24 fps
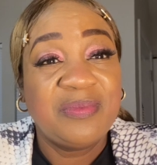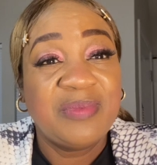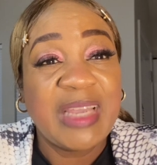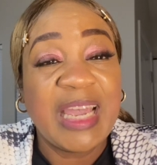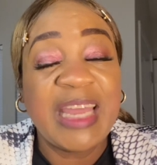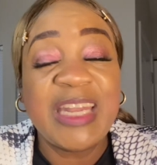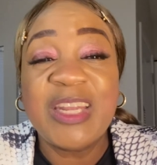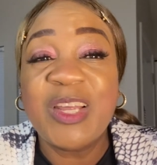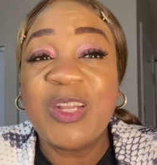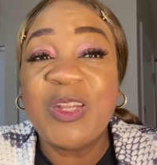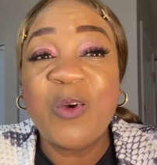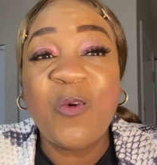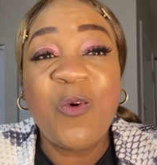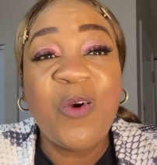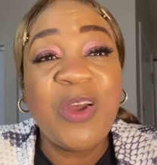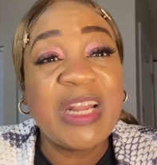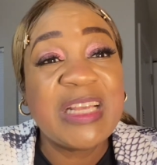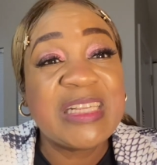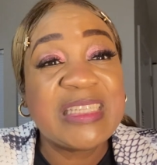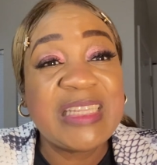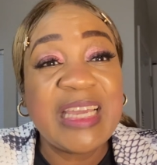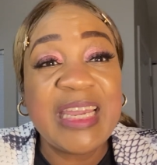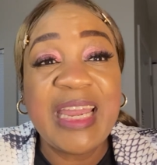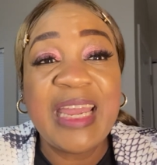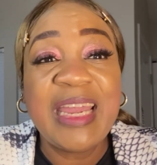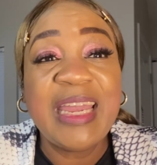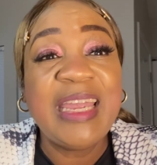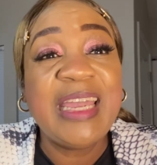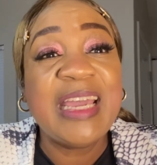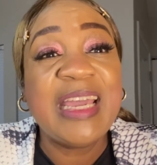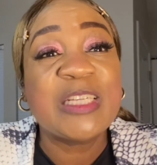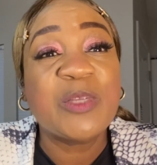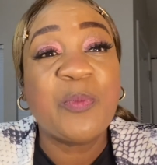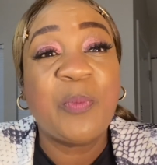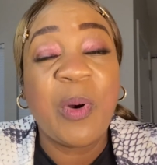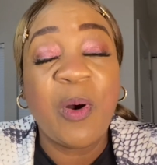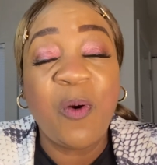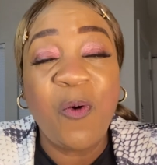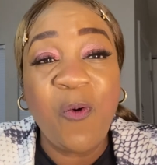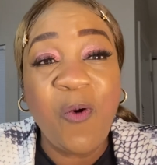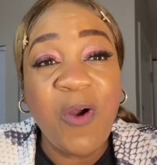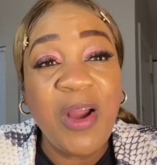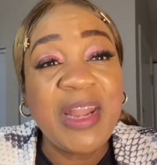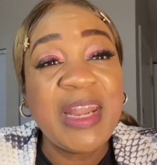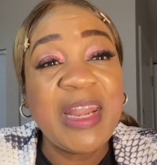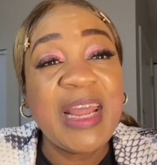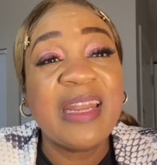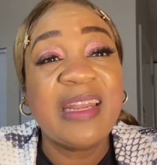And the Lord has said, he is
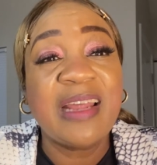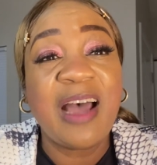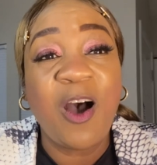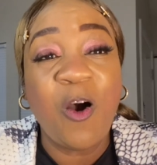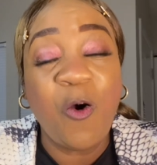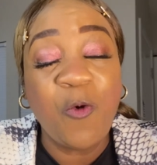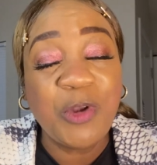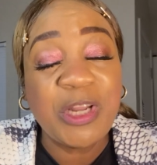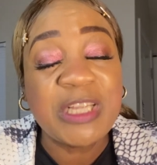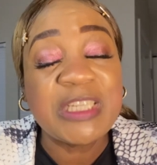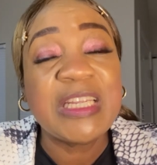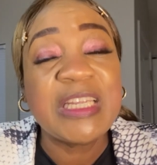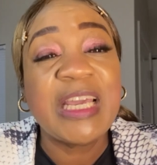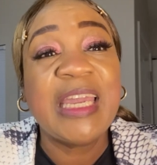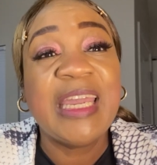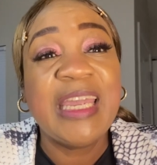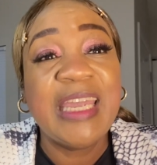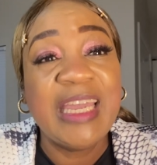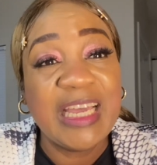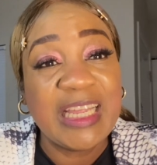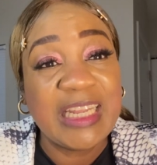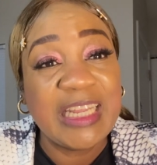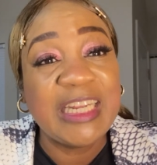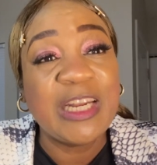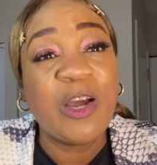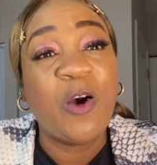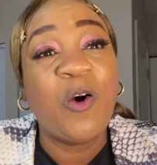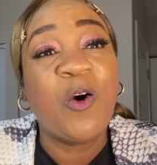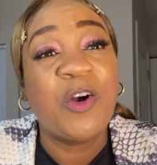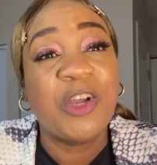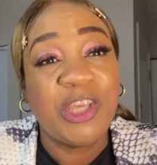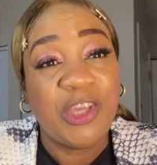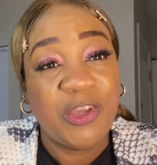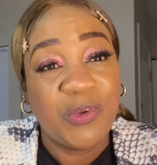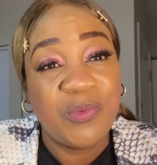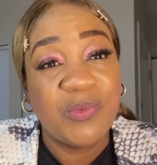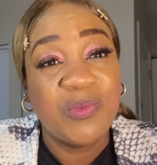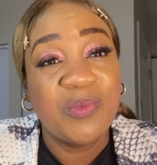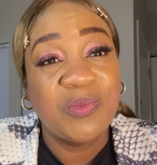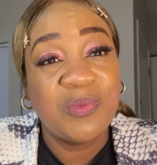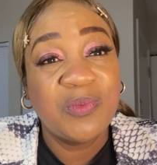pouring that wholeness and healing on you.